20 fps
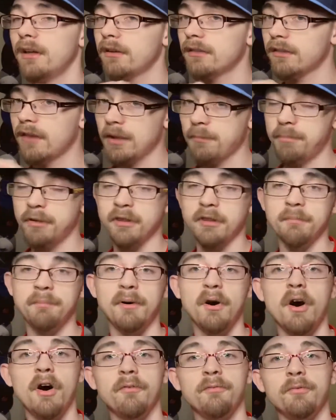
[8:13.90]
They put the
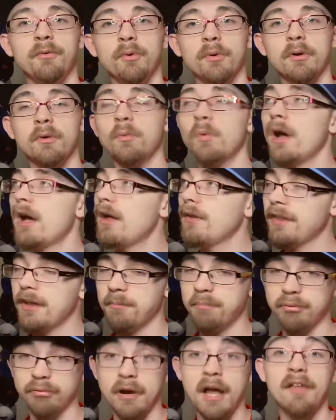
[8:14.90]
ball forward well. They
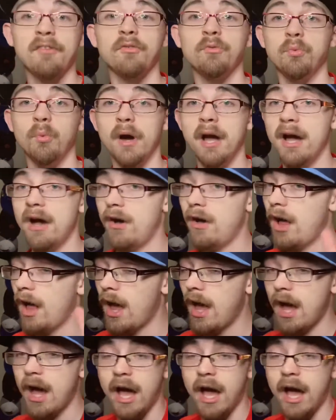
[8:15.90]
pressed well.